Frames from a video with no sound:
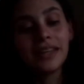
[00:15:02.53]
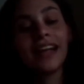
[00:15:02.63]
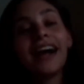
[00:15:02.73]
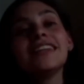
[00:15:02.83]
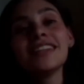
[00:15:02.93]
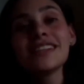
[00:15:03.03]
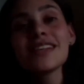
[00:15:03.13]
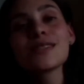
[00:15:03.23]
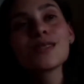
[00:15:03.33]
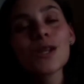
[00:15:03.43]
this is
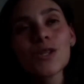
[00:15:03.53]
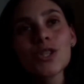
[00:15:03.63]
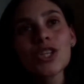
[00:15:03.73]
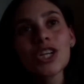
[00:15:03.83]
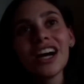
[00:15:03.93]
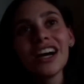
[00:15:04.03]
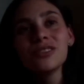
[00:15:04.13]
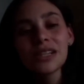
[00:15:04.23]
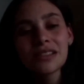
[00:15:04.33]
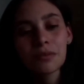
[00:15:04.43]
such an
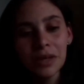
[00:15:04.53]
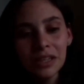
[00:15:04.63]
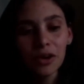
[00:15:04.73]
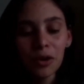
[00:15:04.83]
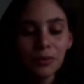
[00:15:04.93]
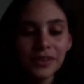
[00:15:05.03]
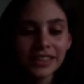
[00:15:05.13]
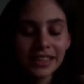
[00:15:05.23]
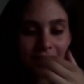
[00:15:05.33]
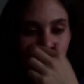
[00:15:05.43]
interesting video because
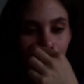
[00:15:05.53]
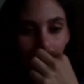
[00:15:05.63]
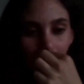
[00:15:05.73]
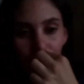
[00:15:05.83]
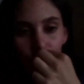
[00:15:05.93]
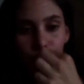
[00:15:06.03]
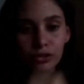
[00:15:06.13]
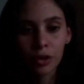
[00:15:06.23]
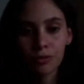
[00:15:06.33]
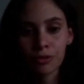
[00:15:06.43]
I don't know, from
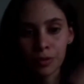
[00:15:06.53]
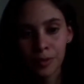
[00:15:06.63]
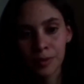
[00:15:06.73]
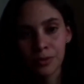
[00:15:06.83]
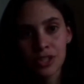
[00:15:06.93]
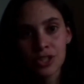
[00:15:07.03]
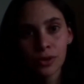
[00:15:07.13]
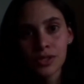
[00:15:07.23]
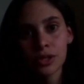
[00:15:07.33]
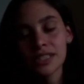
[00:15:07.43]
the visuals you
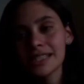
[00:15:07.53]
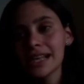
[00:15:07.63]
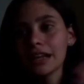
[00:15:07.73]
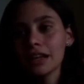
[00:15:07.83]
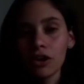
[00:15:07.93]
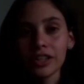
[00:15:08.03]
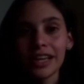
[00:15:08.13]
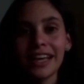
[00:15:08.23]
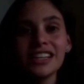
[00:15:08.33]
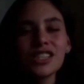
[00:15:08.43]
can tell a lot. And it's
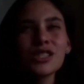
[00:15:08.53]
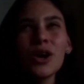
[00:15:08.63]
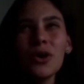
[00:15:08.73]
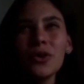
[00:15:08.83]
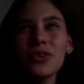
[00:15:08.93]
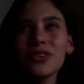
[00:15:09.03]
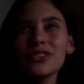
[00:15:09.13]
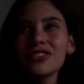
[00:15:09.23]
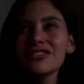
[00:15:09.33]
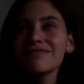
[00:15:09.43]
so,
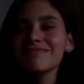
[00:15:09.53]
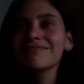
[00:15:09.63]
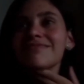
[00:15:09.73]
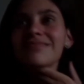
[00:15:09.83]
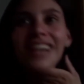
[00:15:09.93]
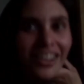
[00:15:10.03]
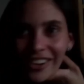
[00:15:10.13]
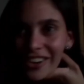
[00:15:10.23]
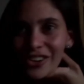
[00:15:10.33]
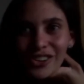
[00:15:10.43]
oh
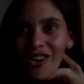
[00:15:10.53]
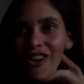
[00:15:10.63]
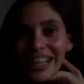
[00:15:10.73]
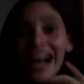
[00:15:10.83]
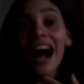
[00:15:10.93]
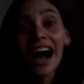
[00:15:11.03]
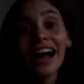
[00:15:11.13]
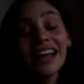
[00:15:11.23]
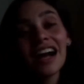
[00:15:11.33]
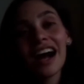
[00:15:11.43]
god. I
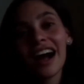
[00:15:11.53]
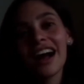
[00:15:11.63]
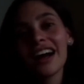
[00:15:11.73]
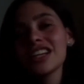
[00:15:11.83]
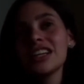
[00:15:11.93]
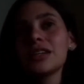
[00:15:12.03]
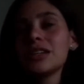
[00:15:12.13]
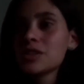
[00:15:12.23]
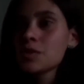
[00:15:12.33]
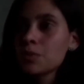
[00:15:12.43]
actually, it's
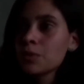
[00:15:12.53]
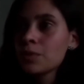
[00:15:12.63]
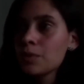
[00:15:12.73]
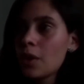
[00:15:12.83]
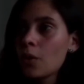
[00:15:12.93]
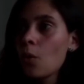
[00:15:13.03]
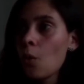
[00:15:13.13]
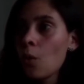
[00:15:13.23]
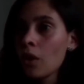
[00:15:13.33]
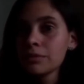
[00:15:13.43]
one of
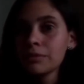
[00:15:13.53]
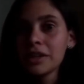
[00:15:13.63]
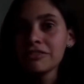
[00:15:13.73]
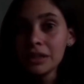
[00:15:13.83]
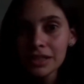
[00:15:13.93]
my favorites